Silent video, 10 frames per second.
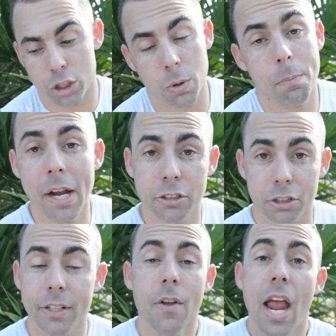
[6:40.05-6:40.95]
So
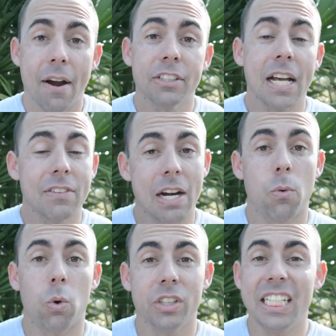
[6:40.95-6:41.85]
basically, every time that I've
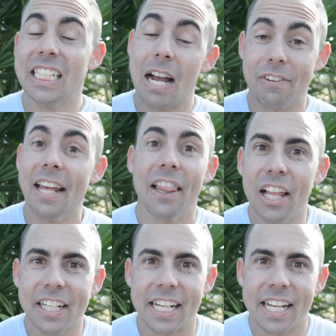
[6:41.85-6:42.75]
worn these, I've gotten
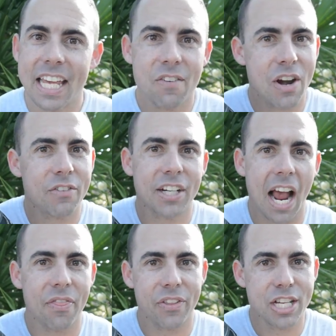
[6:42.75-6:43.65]
lucky, and I've never
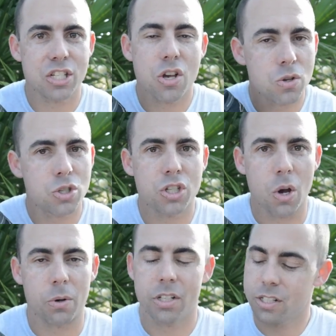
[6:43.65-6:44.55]
gotten these
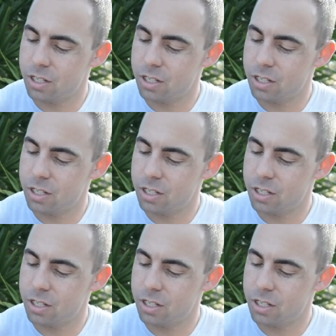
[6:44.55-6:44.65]
soaked.